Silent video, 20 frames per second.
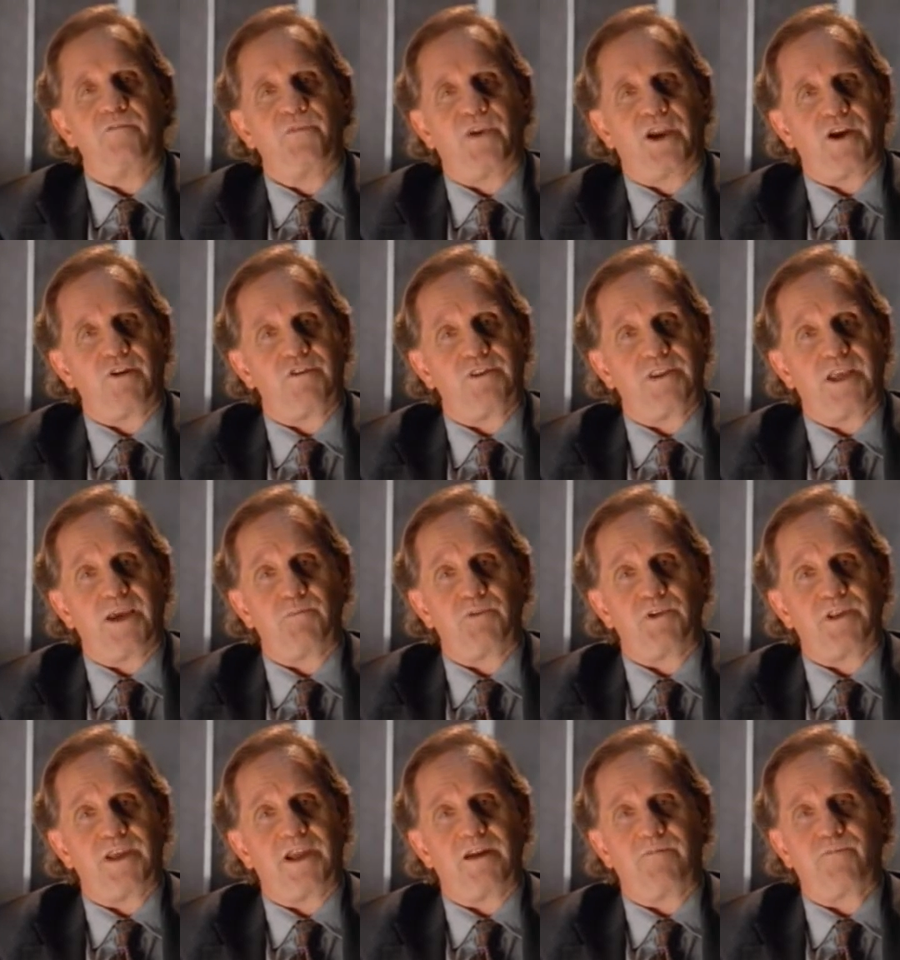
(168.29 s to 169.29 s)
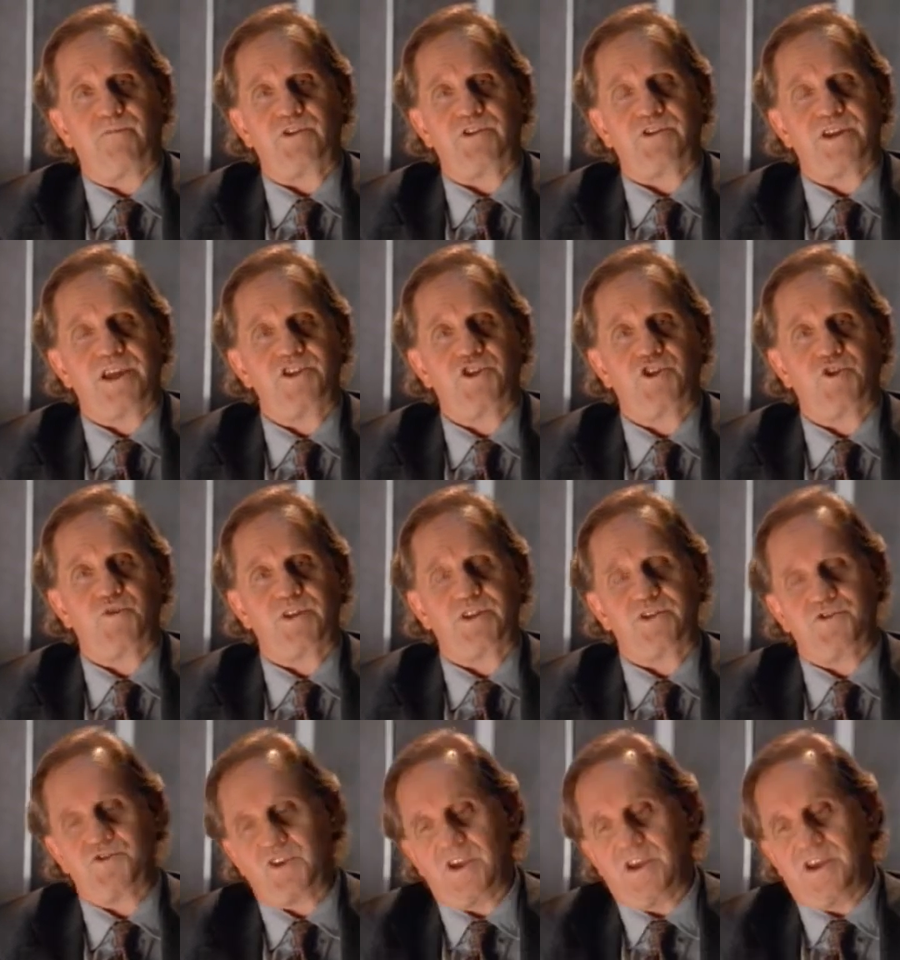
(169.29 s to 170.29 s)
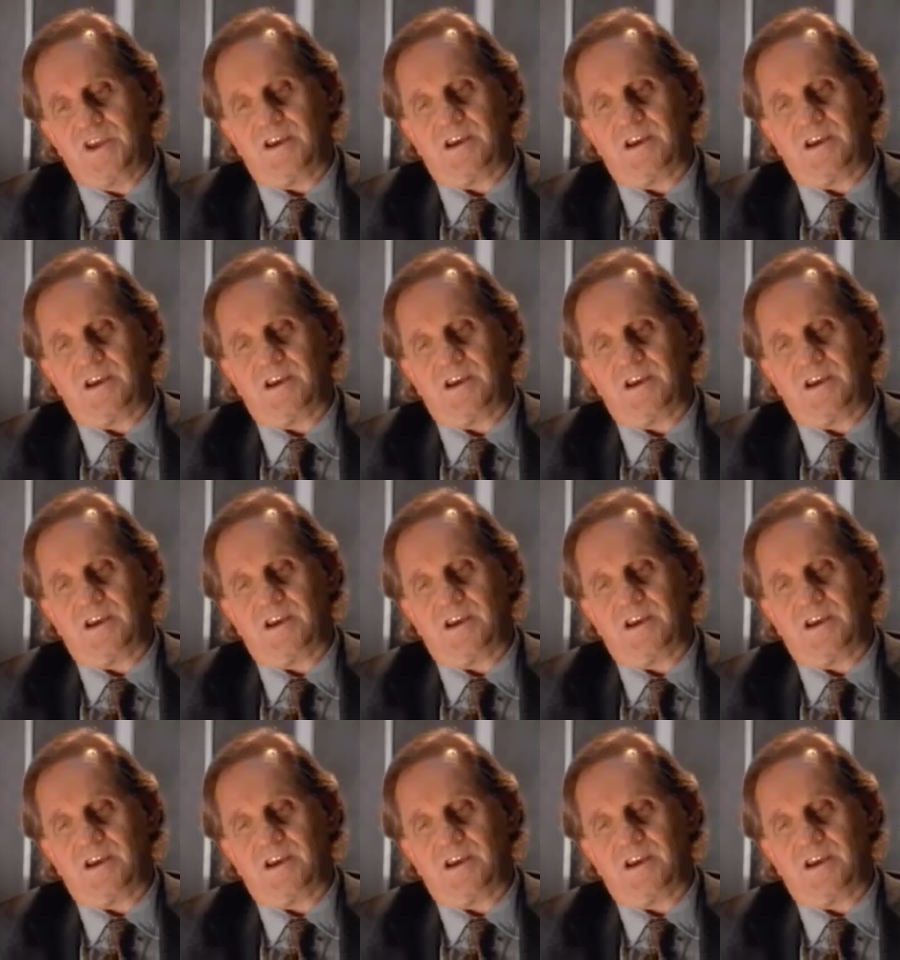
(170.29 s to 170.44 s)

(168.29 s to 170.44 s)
fair, and debonair for centuries,